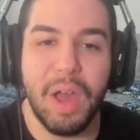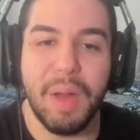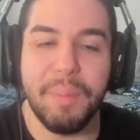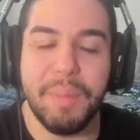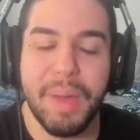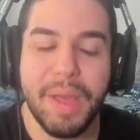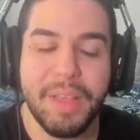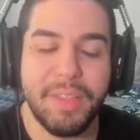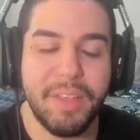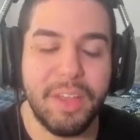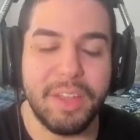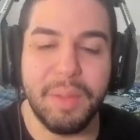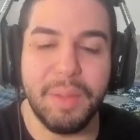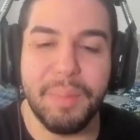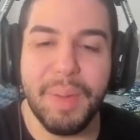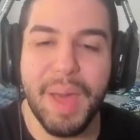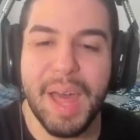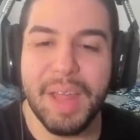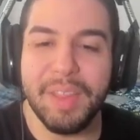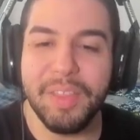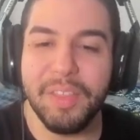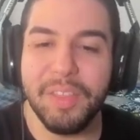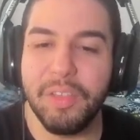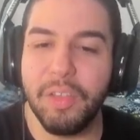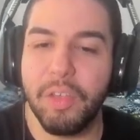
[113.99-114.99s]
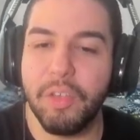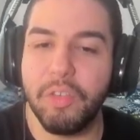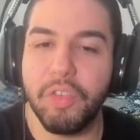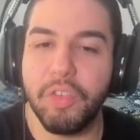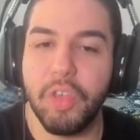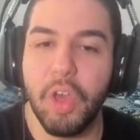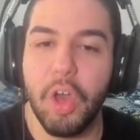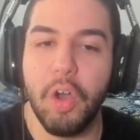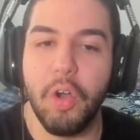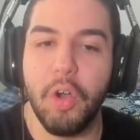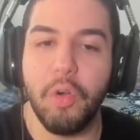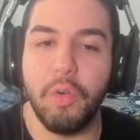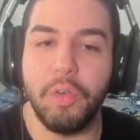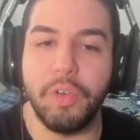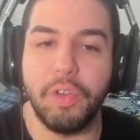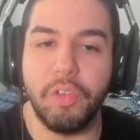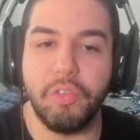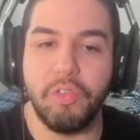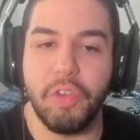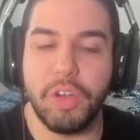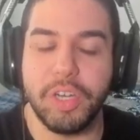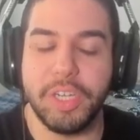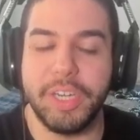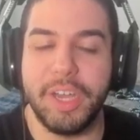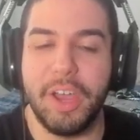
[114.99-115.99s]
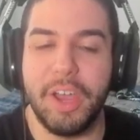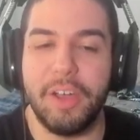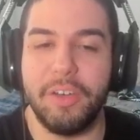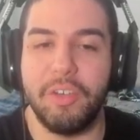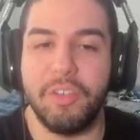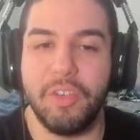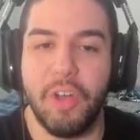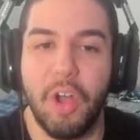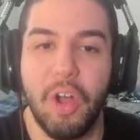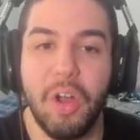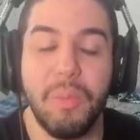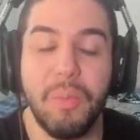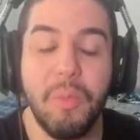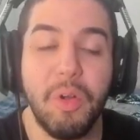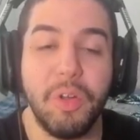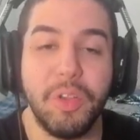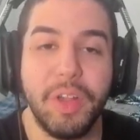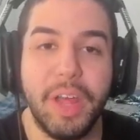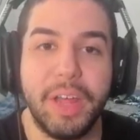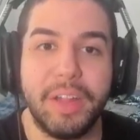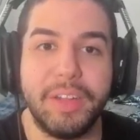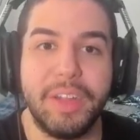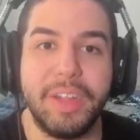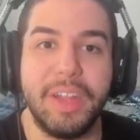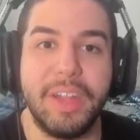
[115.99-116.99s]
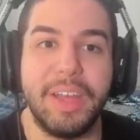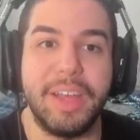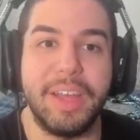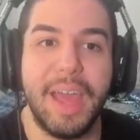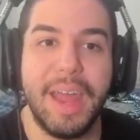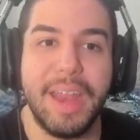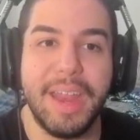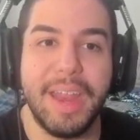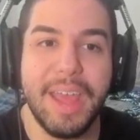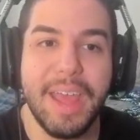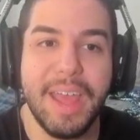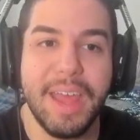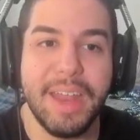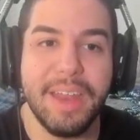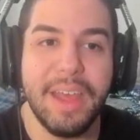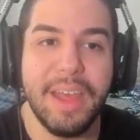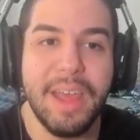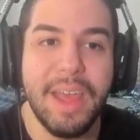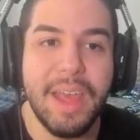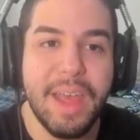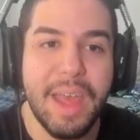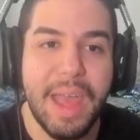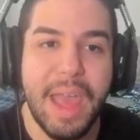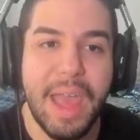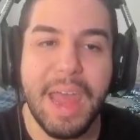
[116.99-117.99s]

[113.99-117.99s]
based on the paths, so destruction characters are more likely to get hit.